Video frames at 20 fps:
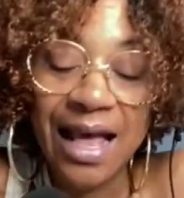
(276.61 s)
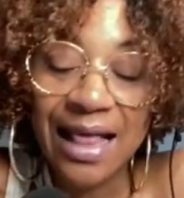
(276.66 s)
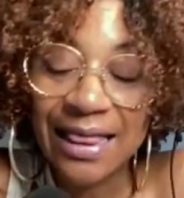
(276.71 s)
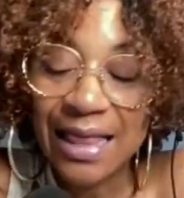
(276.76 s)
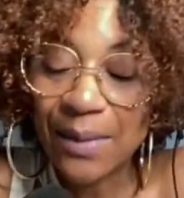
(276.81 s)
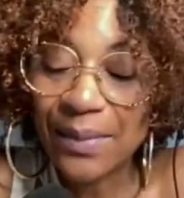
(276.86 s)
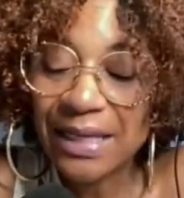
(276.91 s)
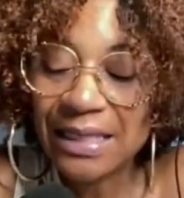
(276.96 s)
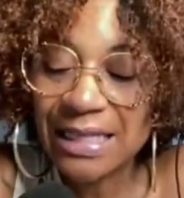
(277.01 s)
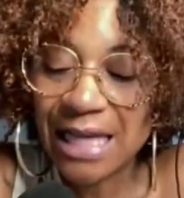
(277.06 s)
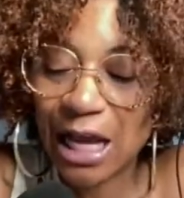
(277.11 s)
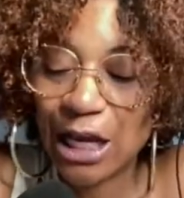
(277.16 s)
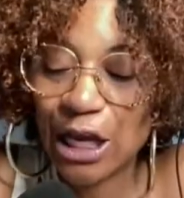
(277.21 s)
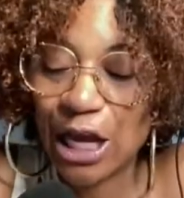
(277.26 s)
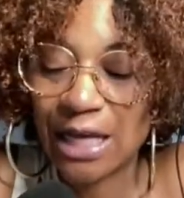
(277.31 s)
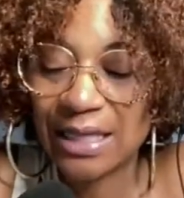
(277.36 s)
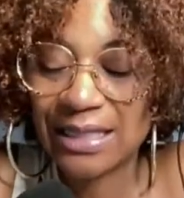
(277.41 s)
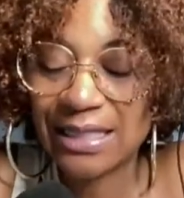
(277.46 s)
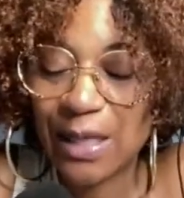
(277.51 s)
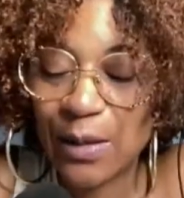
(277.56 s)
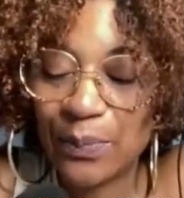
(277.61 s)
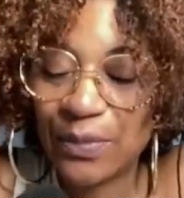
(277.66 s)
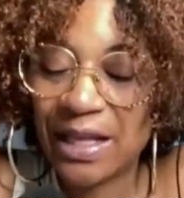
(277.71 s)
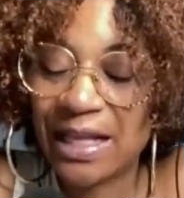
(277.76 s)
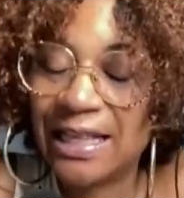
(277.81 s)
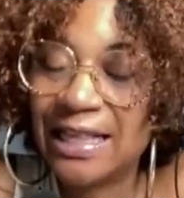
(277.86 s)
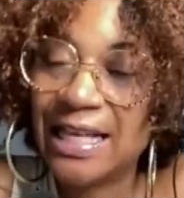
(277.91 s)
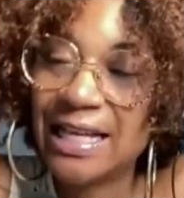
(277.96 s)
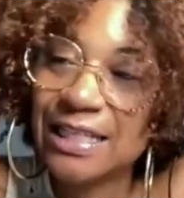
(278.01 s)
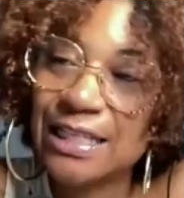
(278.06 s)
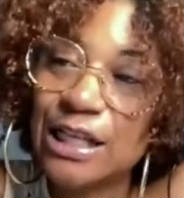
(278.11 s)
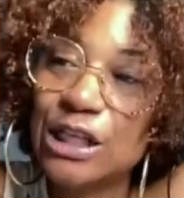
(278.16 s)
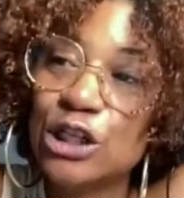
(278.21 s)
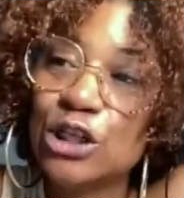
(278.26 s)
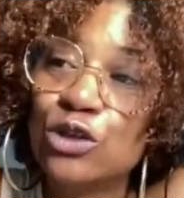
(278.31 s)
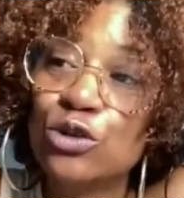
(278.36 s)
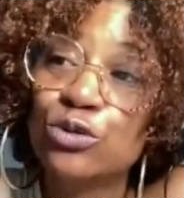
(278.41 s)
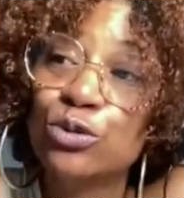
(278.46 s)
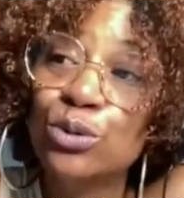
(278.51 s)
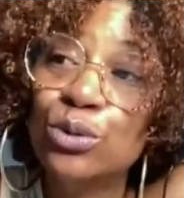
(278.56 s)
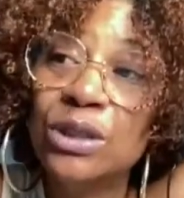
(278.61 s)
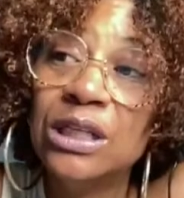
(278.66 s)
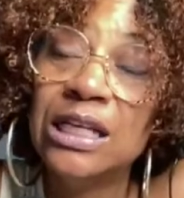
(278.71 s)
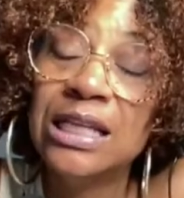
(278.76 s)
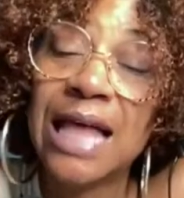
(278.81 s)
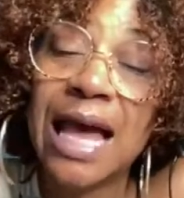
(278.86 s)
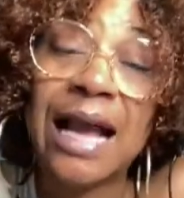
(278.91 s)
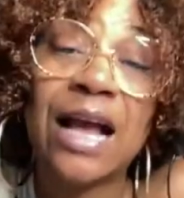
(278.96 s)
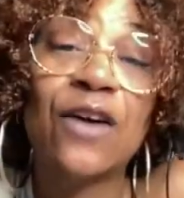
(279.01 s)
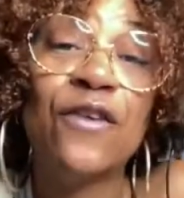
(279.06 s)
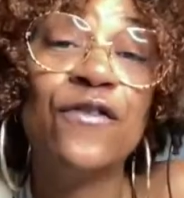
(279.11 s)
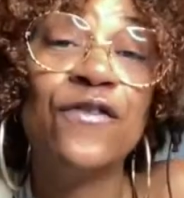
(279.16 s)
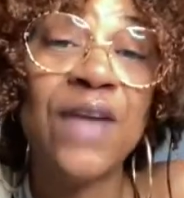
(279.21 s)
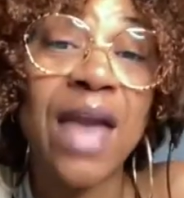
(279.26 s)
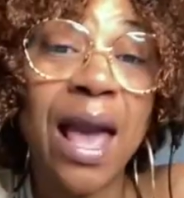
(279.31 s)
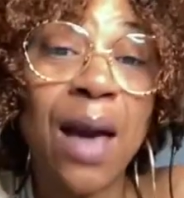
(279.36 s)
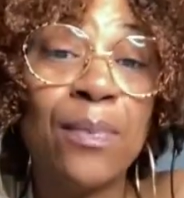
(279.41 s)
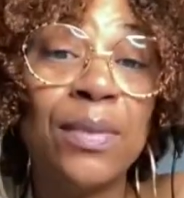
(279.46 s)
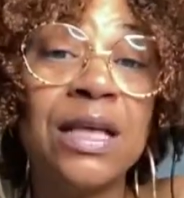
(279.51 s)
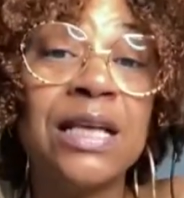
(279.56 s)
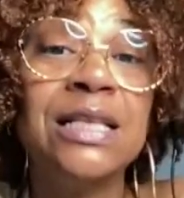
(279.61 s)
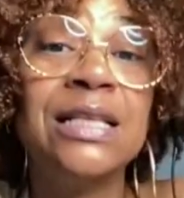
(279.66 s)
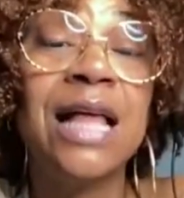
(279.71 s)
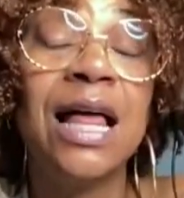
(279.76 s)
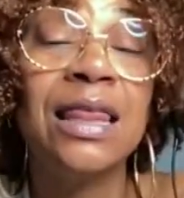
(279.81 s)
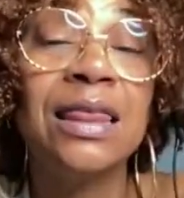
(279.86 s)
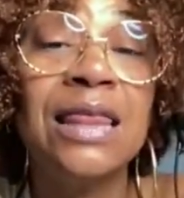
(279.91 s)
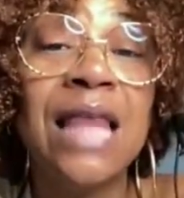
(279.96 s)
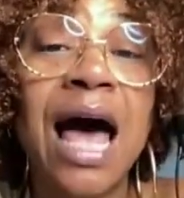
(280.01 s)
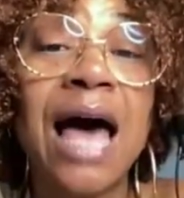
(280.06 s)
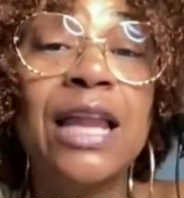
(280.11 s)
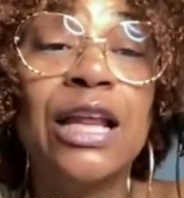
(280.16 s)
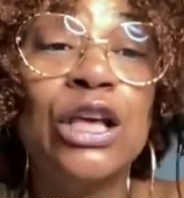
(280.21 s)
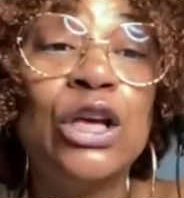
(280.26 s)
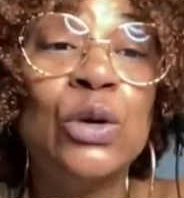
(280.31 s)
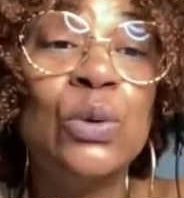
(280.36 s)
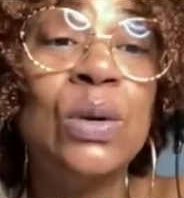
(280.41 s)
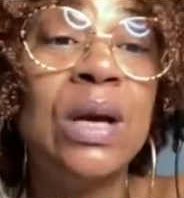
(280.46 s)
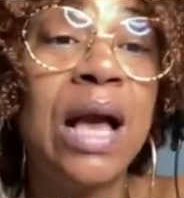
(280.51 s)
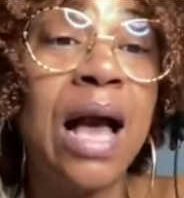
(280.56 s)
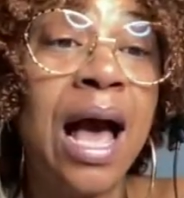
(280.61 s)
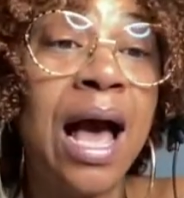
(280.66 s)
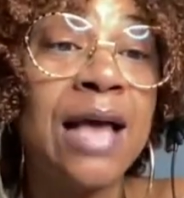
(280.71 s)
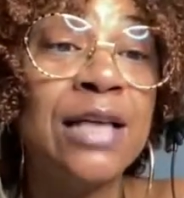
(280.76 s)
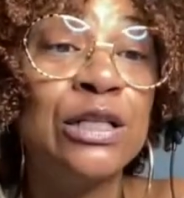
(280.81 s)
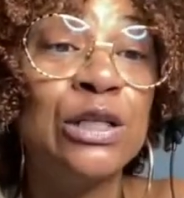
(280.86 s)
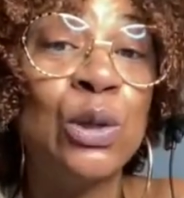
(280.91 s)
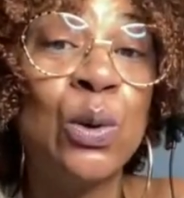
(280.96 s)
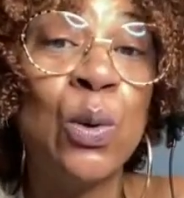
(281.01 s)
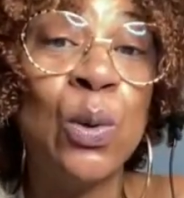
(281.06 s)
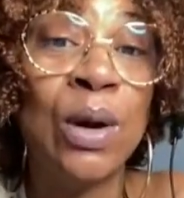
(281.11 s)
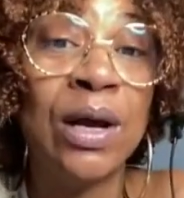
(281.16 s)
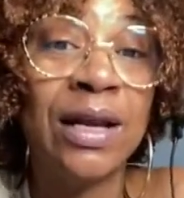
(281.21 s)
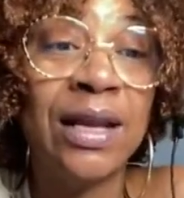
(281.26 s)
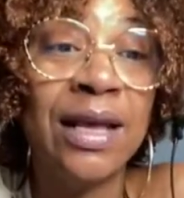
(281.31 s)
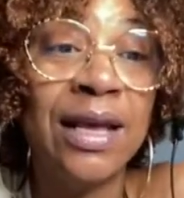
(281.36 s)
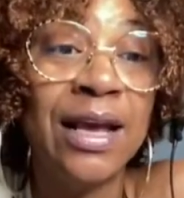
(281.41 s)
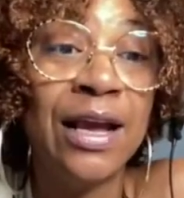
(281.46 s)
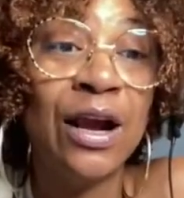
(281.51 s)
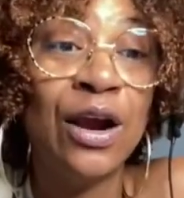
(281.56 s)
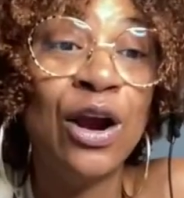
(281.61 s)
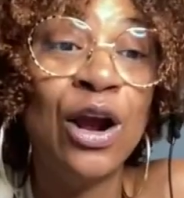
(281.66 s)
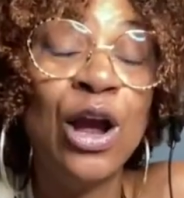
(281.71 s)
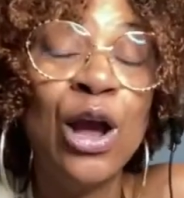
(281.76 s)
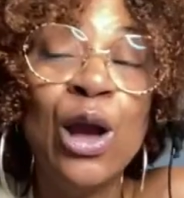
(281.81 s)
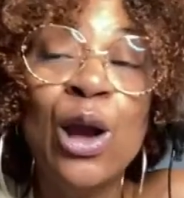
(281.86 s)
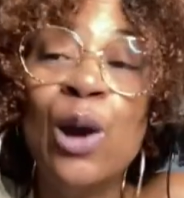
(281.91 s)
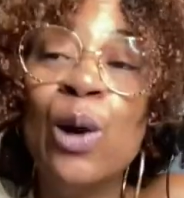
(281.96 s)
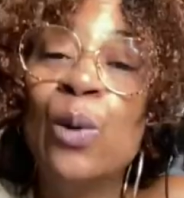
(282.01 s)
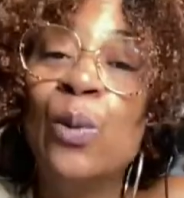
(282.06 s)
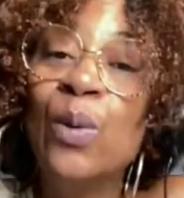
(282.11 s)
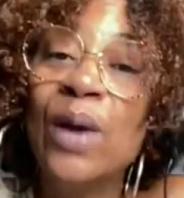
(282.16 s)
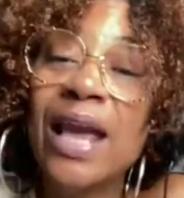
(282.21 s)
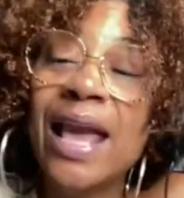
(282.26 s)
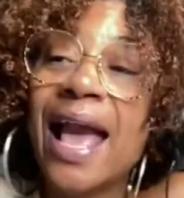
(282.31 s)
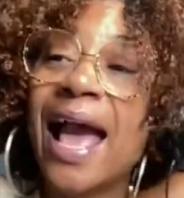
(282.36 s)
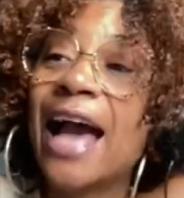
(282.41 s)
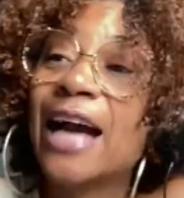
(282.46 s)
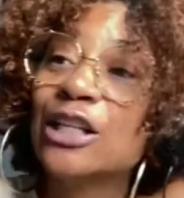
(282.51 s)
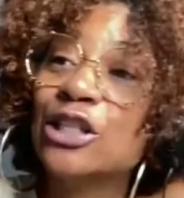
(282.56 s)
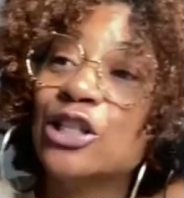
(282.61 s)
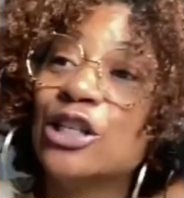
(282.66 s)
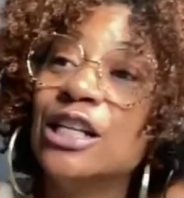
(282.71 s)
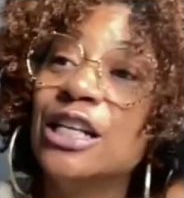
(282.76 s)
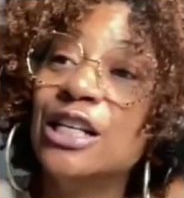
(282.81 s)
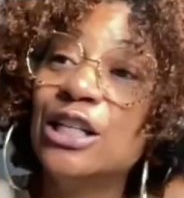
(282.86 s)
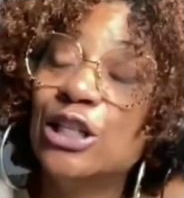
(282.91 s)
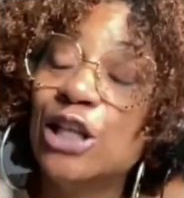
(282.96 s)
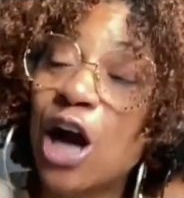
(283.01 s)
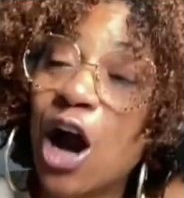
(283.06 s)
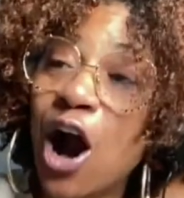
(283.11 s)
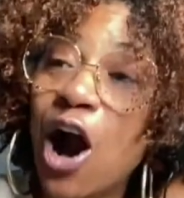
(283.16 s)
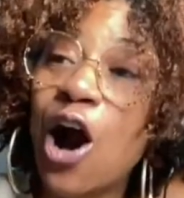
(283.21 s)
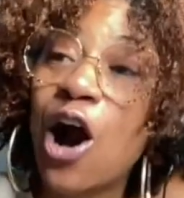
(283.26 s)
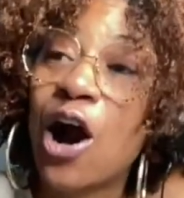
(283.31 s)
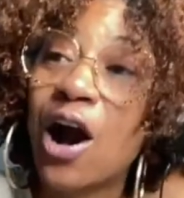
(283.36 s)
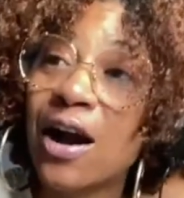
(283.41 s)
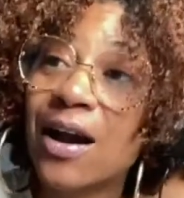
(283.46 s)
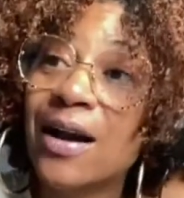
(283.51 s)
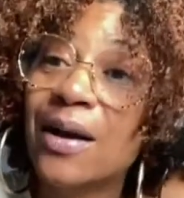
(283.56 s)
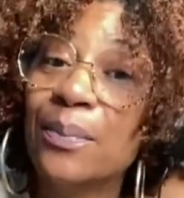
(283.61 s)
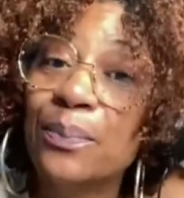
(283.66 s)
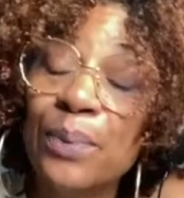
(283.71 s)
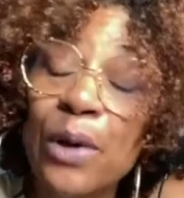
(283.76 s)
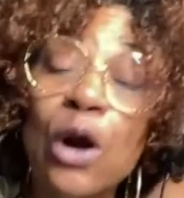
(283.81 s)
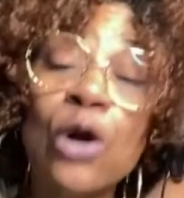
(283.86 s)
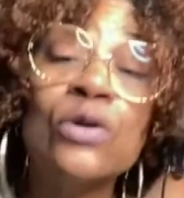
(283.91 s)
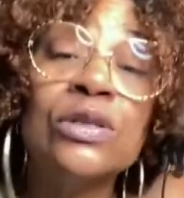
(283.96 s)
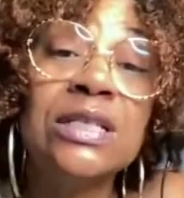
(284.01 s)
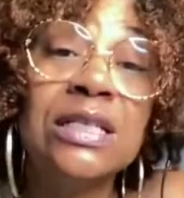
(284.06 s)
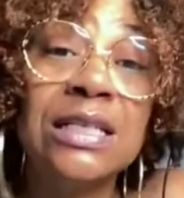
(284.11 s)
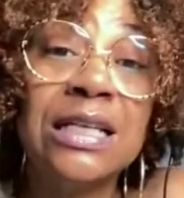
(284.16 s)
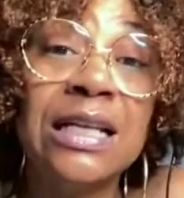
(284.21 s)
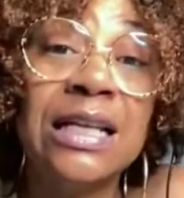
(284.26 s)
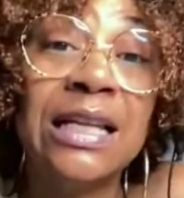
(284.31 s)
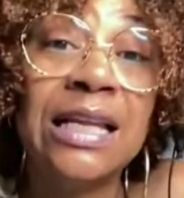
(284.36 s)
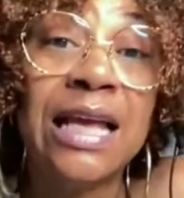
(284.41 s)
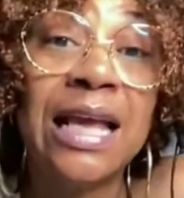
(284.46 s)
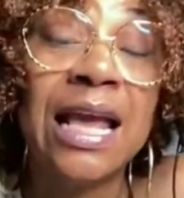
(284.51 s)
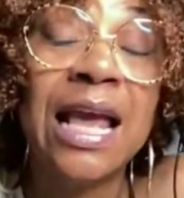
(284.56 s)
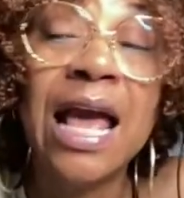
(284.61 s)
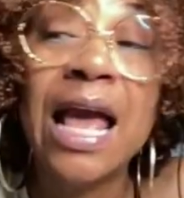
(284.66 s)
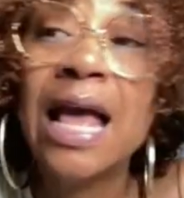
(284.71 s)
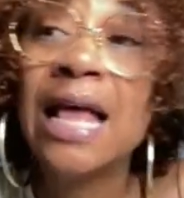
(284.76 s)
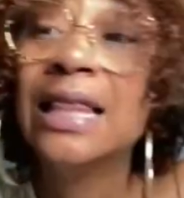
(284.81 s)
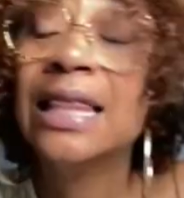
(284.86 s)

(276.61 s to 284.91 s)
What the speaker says: Let me tell y'all something. This is truly like a family. A lot of you guys on here, we actually talk personally.